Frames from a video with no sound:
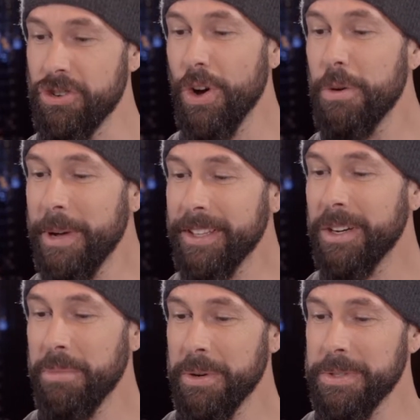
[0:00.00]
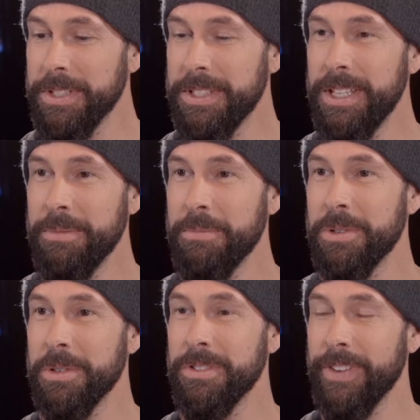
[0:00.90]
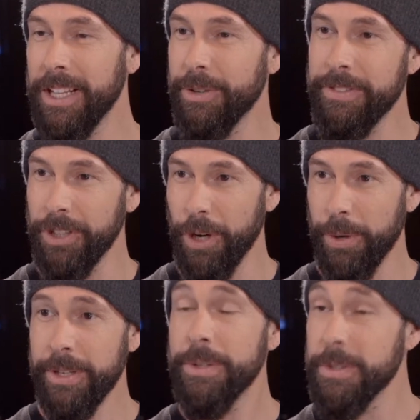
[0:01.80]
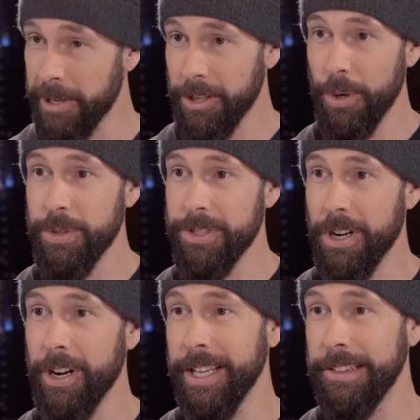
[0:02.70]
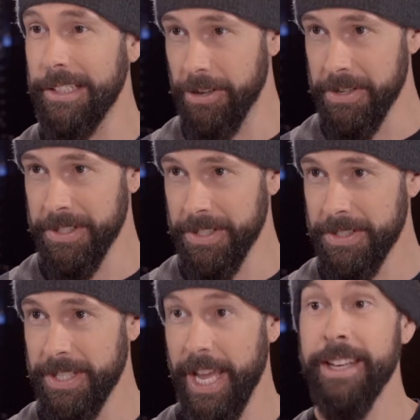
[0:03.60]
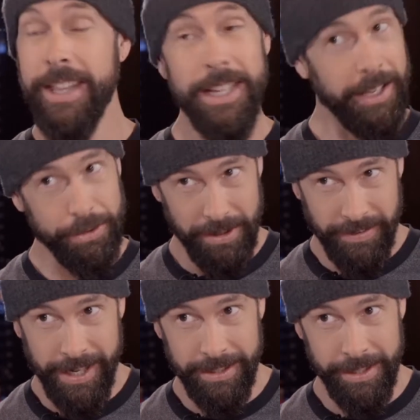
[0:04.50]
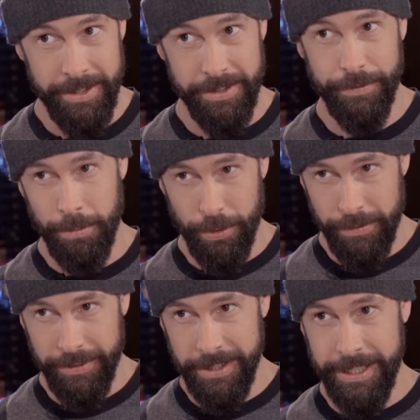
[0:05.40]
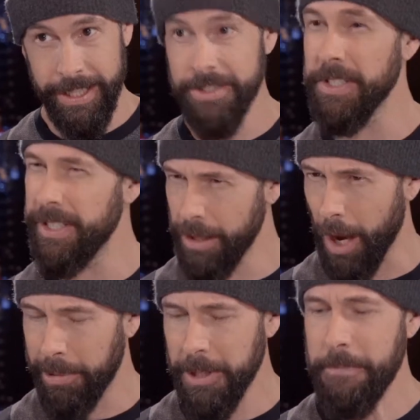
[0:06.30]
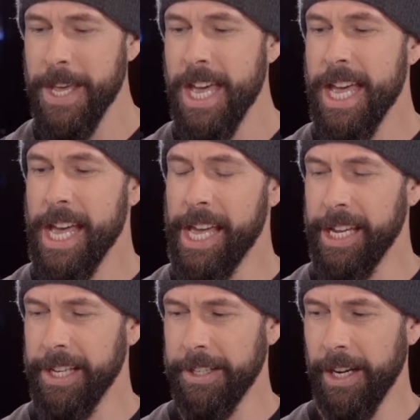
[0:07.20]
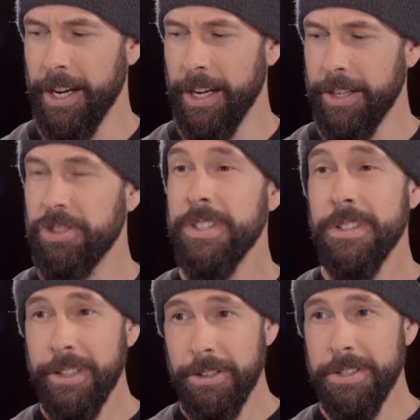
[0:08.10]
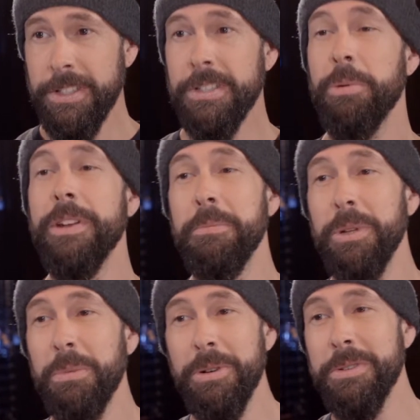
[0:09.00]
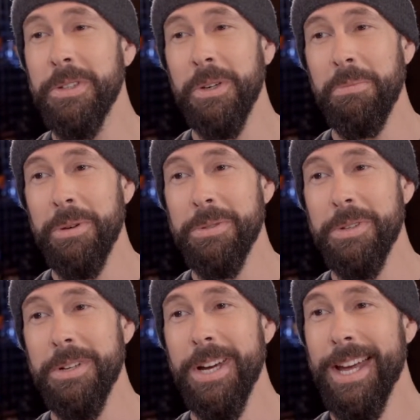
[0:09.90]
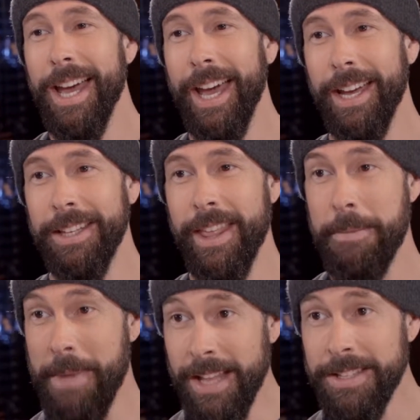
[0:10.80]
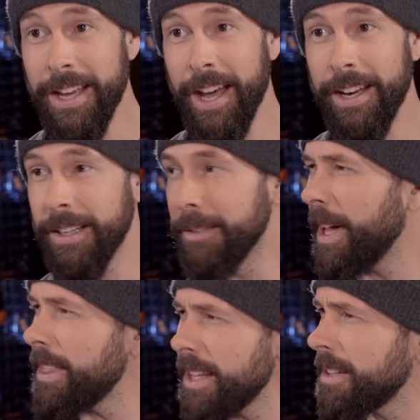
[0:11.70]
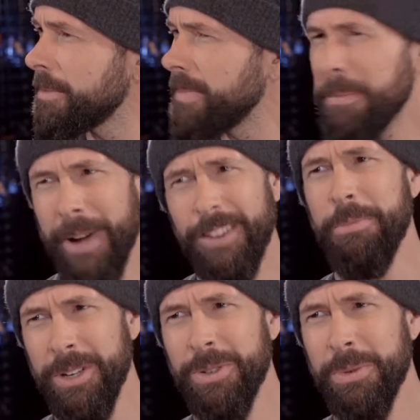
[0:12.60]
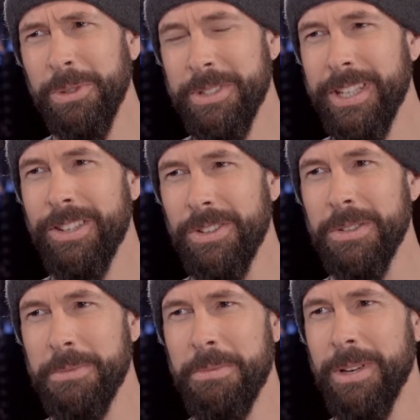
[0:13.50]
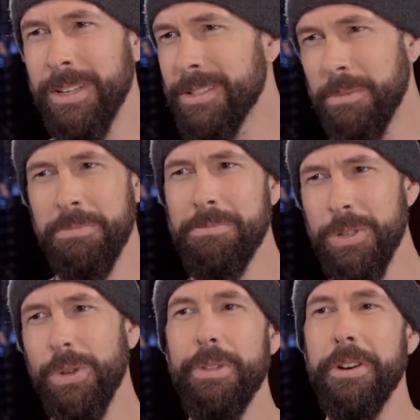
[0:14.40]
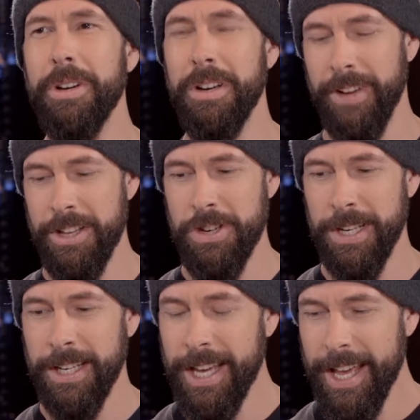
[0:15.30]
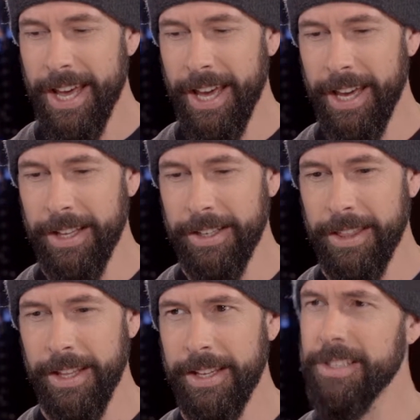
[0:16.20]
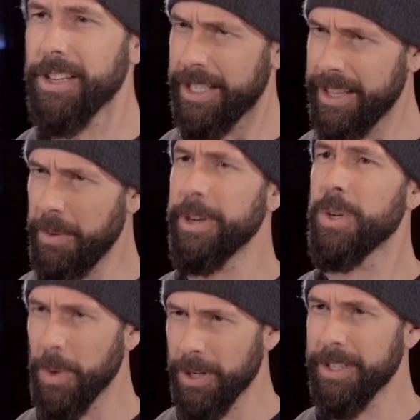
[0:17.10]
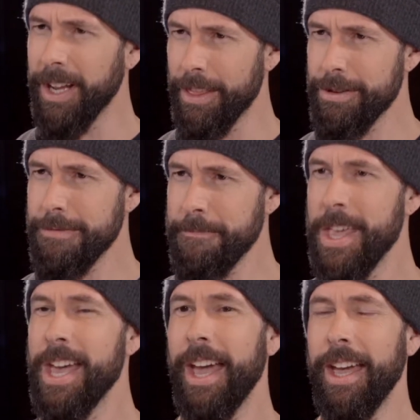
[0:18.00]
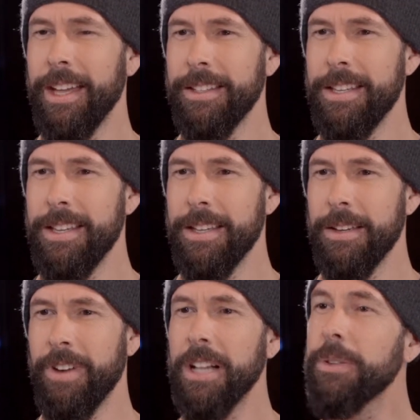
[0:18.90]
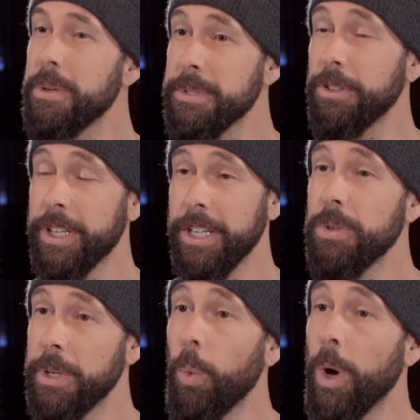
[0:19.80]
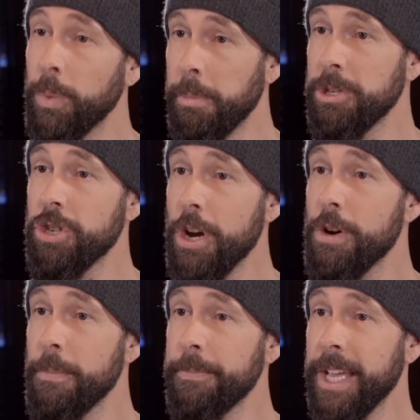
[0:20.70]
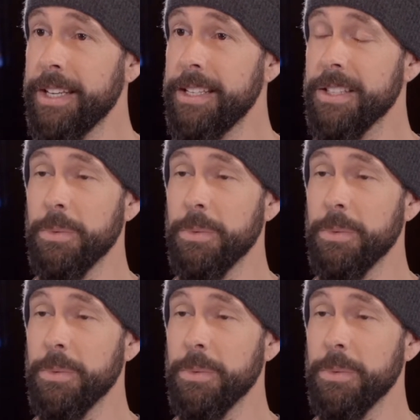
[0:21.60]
Joe met the composing team, which is Valerie Vigoda, who's my co-star and lyricist, uh-huh. and the electric violinist from Groove Lily and Cyndi Lauper and uh, she's the lyricist. Brendan Milburn is the composer, and they met at a I think it might have been at New World Stages, maybe at some musical theater convention, and they decided they wanted to work together. And Valerie was looking at doing a one-woman show, and he